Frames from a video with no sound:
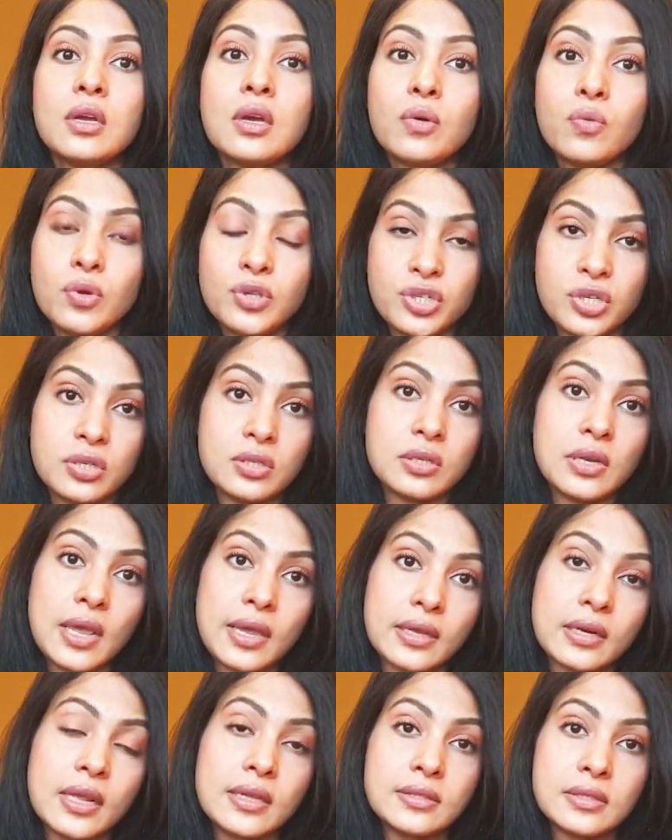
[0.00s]
which is
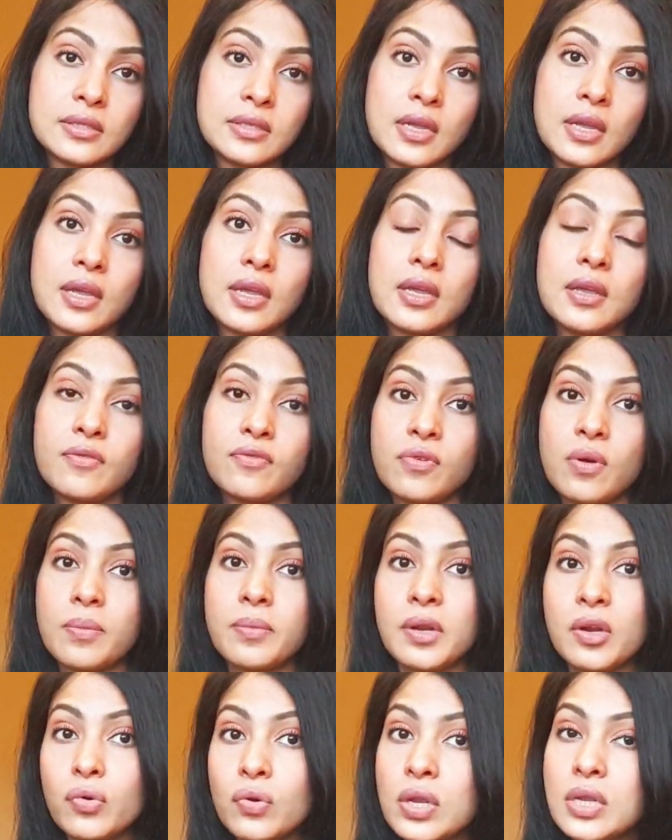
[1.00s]
like, let's say from
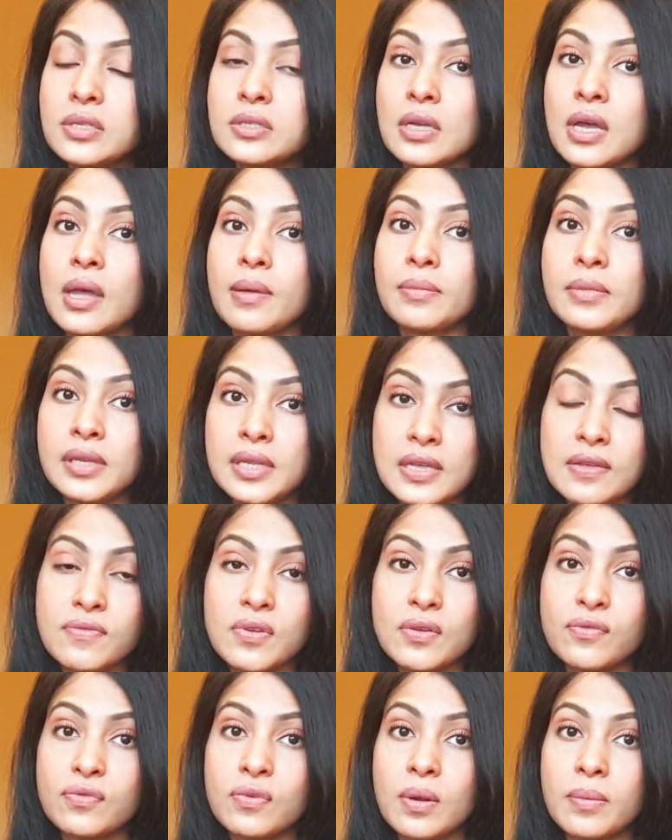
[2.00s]
Narita, I'm
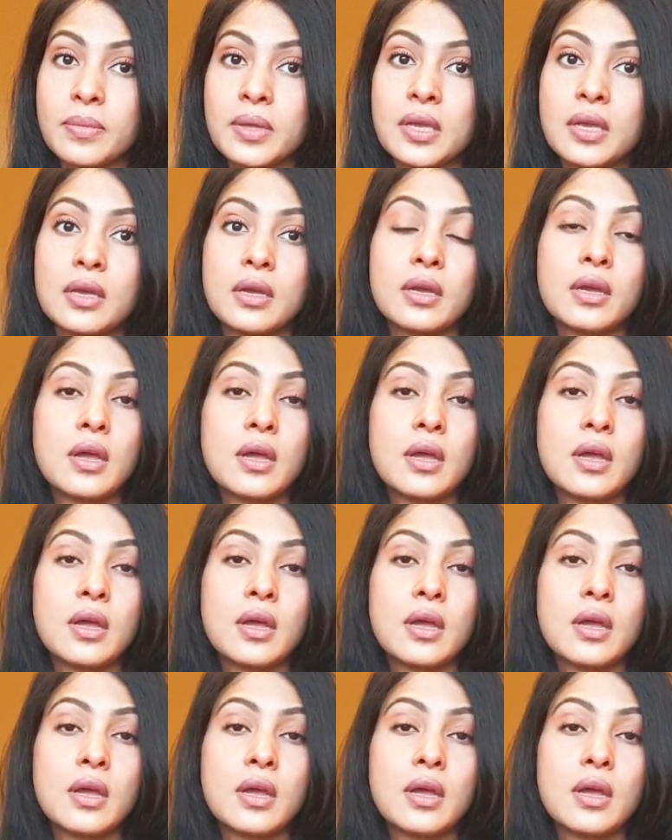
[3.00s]
leaving from here.